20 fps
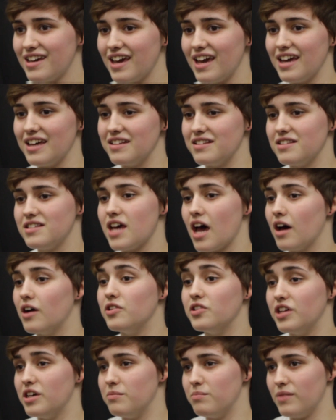and
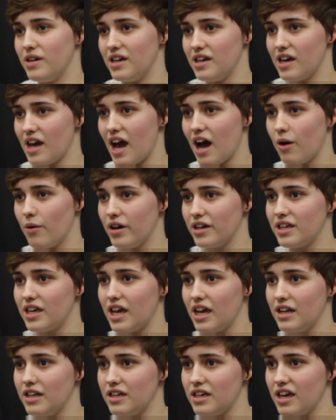telling me how I
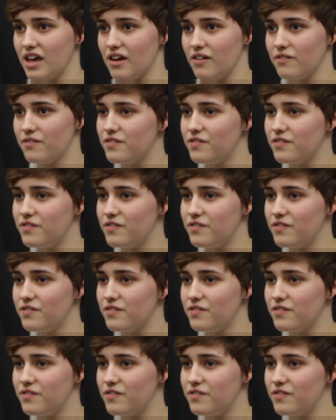can and can't